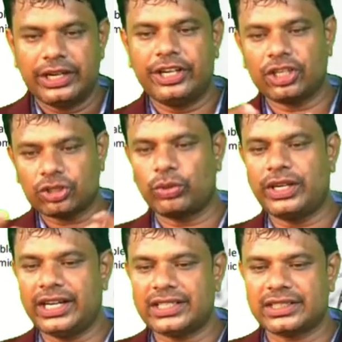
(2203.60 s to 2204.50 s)
Dear
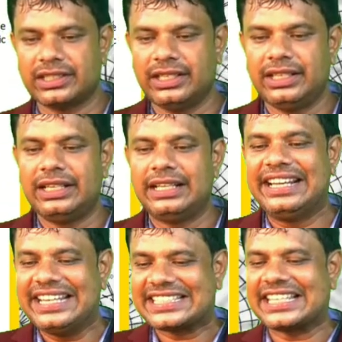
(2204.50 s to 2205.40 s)
students,
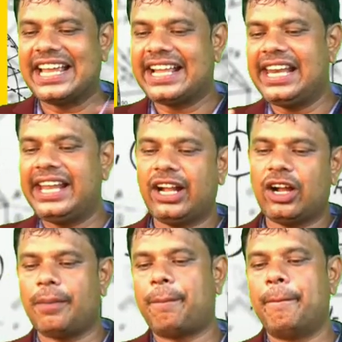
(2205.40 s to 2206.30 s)
recycling
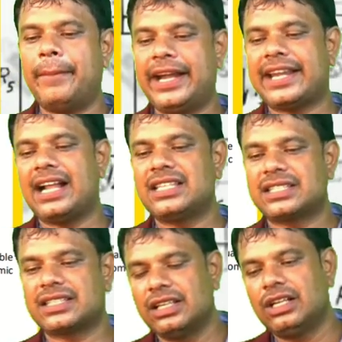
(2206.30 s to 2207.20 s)
of
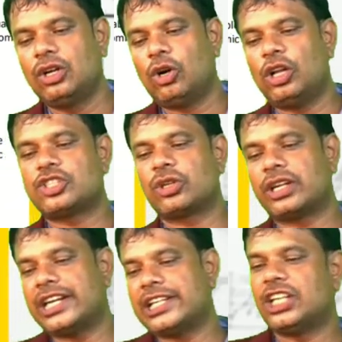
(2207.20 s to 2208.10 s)
metals
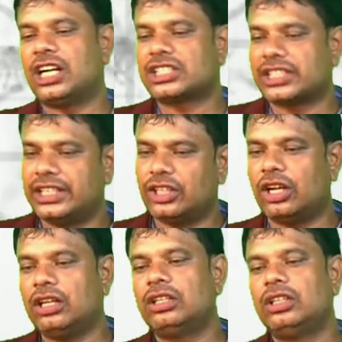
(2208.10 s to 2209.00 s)
also results in
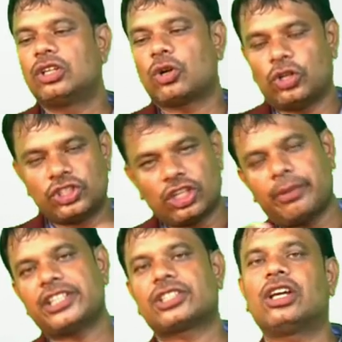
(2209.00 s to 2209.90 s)
the
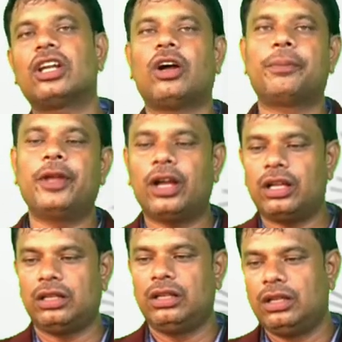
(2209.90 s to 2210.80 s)
conservation of
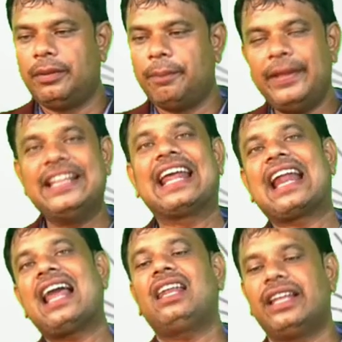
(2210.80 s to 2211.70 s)
the
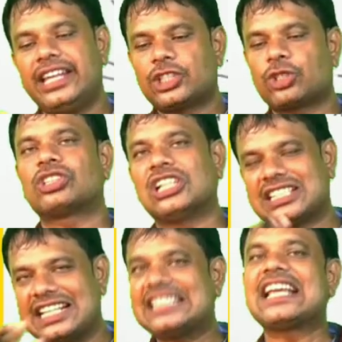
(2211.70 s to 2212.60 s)
mineral
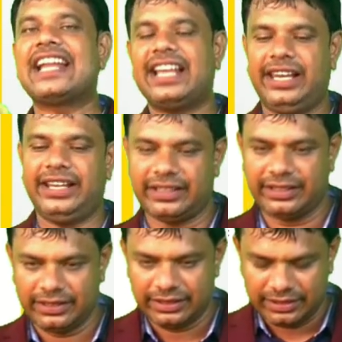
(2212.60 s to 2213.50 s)
resources. Recycling.
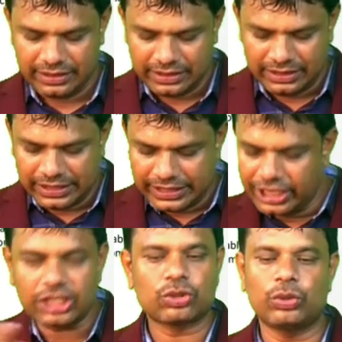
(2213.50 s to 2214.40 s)

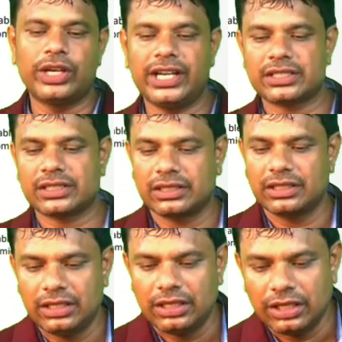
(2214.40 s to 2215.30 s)
Dear students,
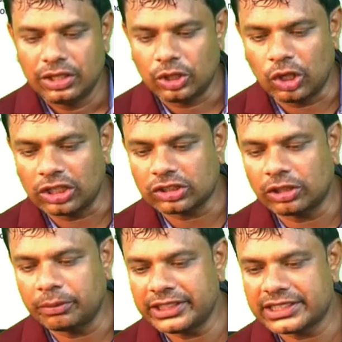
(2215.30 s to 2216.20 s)

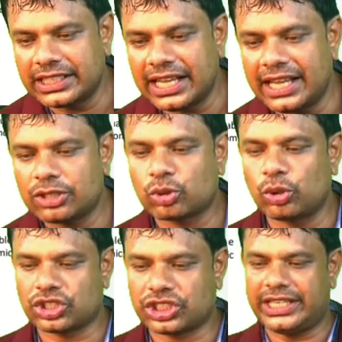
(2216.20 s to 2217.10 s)
non-conventional
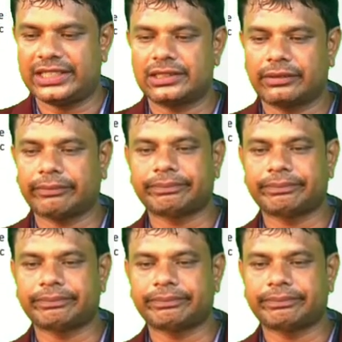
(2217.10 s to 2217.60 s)
sources